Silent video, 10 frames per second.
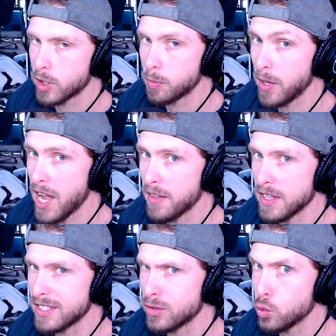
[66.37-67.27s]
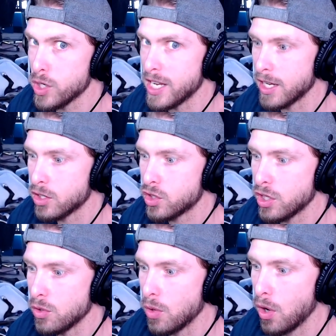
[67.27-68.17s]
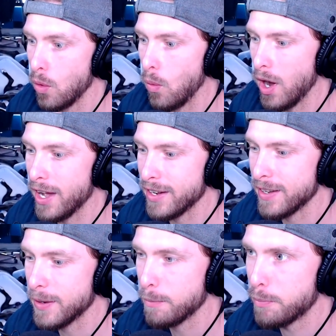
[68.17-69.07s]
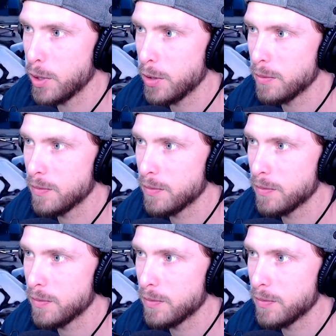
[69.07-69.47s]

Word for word: Someone can play on this in three, two, one. Boom.